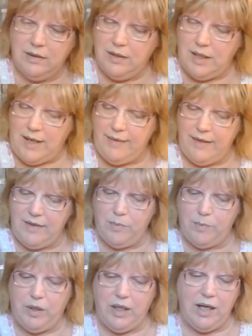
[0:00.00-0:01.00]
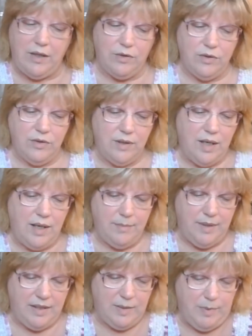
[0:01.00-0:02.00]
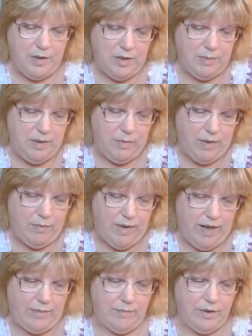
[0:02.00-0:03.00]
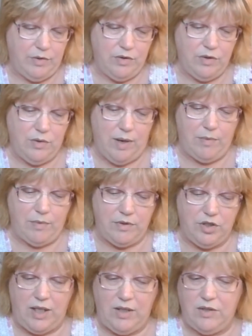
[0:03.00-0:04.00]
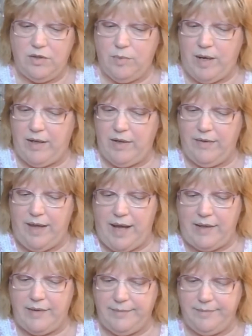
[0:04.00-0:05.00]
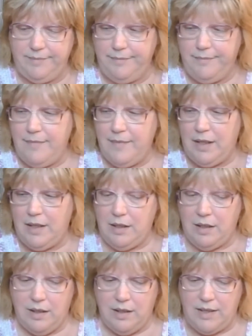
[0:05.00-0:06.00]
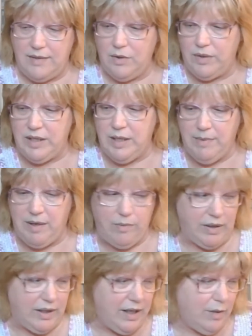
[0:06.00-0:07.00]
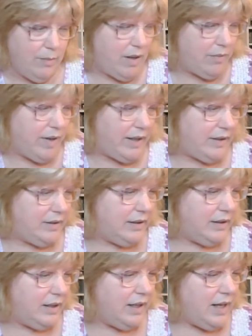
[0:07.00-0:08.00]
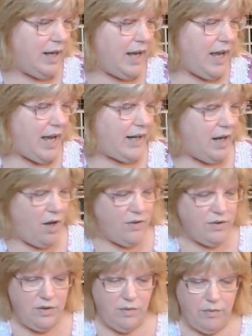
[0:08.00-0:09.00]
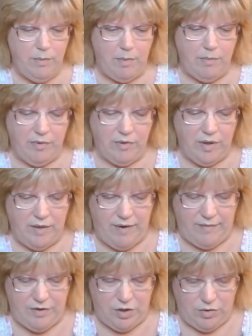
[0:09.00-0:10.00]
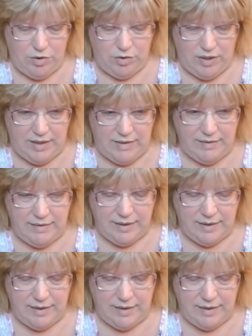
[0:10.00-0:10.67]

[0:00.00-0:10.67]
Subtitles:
And these are pretty colors. It's supposed to be red, white, and blue, so I won't change the red on that. That's the only time I really care about red. And I also don't remember if I've shown you this.